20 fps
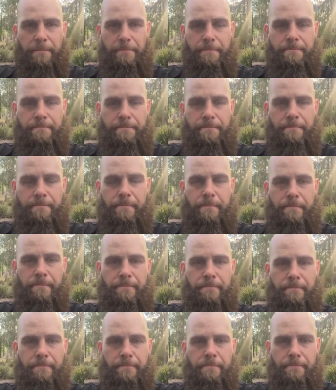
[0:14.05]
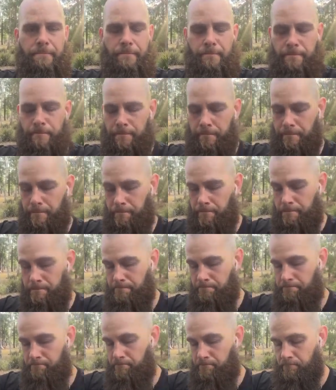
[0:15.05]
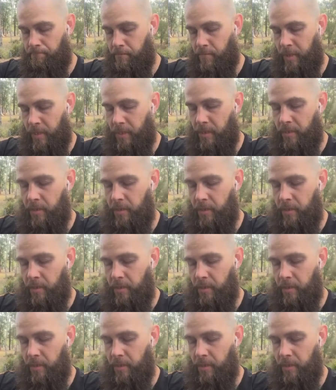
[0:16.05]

[no speech]